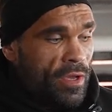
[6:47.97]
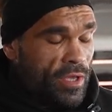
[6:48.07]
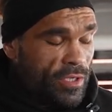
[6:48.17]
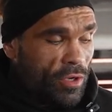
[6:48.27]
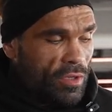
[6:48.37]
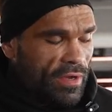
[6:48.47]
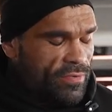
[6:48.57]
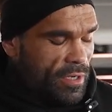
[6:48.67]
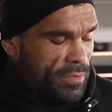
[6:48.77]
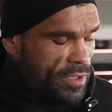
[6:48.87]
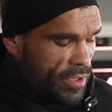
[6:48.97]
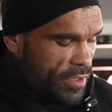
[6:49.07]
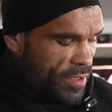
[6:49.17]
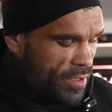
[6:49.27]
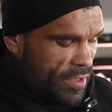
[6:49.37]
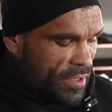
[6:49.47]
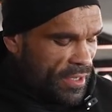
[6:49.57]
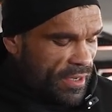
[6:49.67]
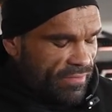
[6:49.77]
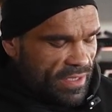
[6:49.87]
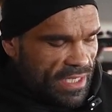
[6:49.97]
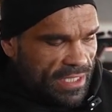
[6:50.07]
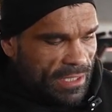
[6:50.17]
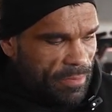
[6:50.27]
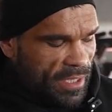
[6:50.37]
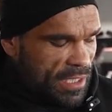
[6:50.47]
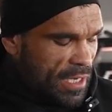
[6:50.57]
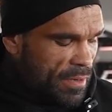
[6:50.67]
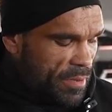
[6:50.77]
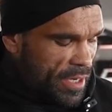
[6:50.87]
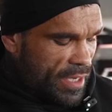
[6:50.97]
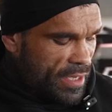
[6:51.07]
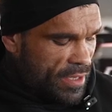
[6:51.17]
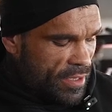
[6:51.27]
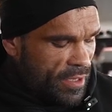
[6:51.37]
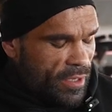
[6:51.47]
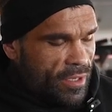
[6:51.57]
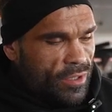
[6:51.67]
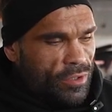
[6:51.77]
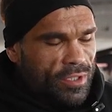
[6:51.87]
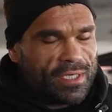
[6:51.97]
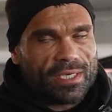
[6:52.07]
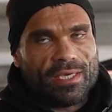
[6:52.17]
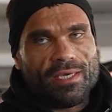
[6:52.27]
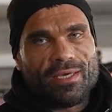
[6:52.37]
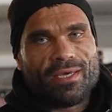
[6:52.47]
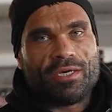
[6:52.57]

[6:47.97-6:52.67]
its whole lifetime. So fantastic piece by Newtech here.